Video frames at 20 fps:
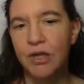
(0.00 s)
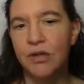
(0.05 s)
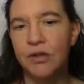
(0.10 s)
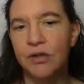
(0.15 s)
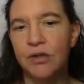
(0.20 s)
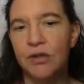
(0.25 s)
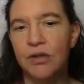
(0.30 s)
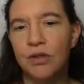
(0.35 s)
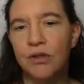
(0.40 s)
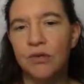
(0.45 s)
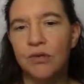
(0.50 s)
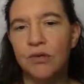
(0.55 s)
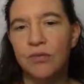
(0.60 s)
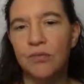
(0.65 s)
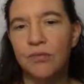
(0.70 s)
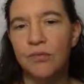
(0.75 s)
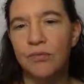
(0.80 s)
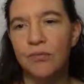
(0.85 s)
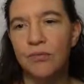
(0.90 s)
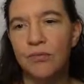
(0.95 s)
So,
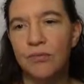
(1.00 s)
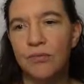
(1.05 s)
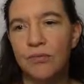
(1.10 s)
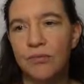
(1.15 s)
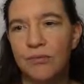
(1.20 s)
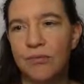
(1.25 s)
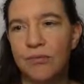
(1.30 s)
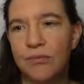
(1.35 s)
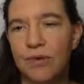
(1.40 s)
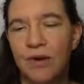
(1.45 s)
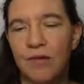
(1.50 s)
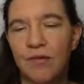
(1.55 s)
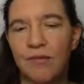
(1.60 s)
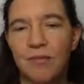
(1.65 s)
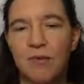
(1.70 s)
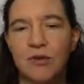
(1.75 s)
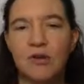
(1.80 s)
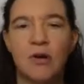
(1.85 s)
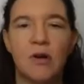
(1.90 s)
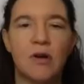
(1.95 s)
well, we
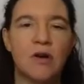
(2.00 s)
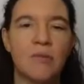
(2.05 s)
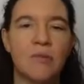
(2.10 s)
can talk